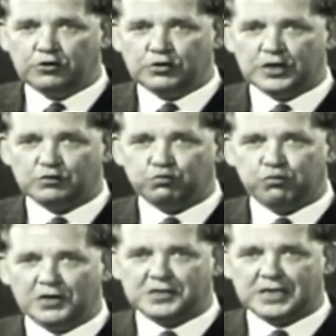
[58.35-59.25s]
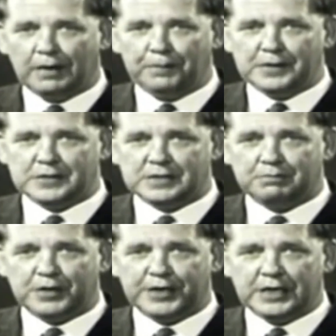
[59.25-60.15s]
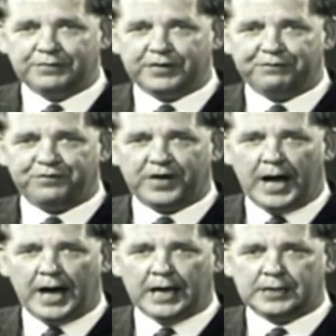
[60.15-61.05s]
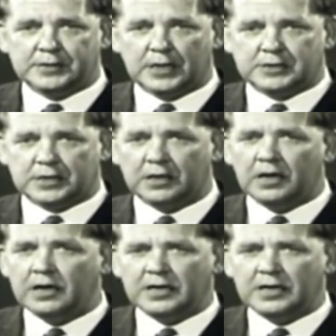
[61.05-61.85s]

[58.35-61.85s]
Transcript: You just whisk up into the body of the flying saucer,